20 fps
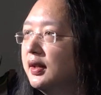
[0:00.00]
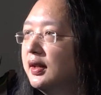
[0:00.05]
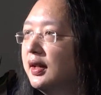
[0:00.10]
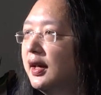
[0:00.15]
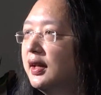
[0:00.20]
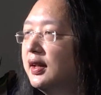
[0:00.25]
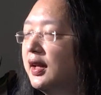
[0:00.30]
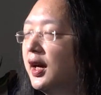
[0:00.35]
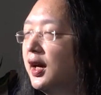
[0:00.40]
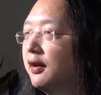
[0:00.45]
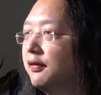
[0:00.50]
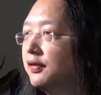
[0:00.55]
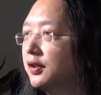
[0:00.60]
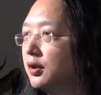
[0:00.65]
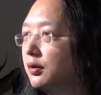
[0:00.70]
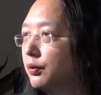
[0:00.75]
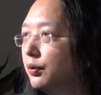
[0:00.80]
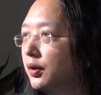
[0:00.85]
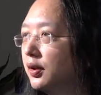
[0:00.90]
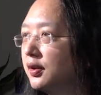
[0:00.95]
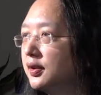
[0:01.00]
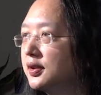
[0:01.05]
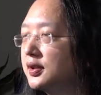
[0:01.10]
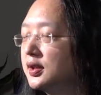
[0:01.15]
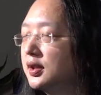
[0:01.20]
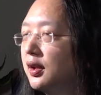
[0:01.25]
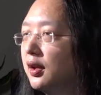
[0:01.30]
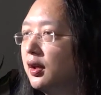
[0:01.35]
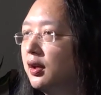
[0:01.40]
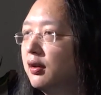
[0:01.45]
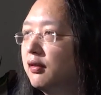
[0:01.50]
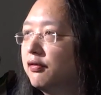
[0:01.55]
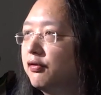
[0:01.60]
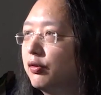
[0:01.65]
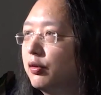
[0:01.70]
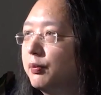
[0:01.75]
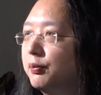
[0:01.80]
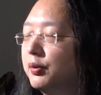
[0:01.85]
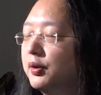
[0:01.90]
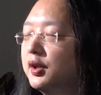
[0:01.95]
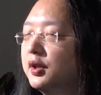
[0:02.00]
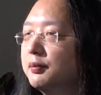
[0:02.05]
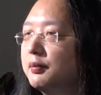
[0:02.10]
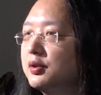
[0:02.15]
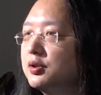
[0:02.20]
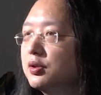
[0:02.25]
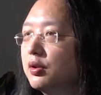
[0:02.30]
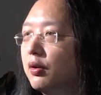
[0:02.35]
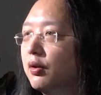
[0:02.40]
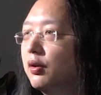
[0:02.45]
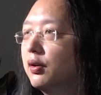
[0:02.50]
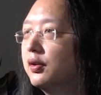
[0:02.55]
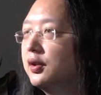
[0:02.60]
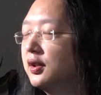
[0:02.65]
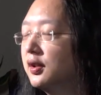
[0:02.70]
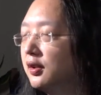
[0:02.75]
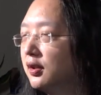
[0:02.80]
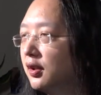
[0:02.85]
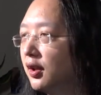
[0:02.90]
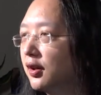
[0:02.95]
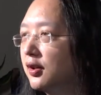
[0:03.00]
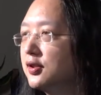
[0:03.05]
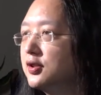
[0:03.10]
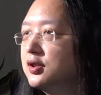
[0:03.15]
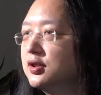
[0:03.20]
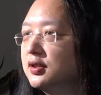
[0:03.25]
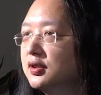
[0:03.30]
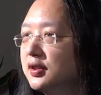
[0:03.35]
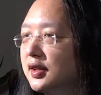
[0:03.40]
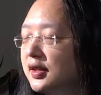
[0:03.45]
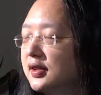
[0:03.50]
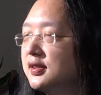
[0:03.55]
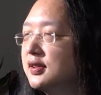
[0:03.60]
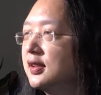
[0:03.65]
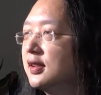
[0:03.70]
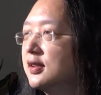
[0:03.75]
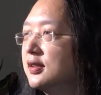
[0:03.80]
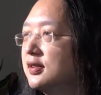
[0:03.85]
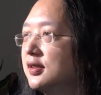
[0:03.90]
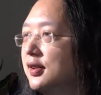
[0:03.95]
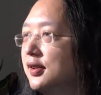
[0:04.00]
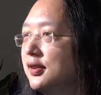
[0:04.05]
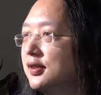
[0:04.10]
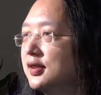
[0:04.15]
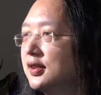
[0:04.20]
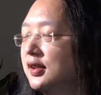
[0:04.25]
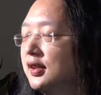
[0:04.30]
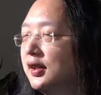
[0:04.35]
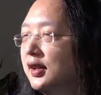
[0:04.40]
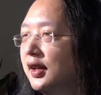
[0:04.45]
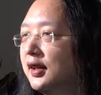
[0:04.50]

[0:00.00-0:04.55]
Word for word: and afterwards uh, for pretty much all the large disasters.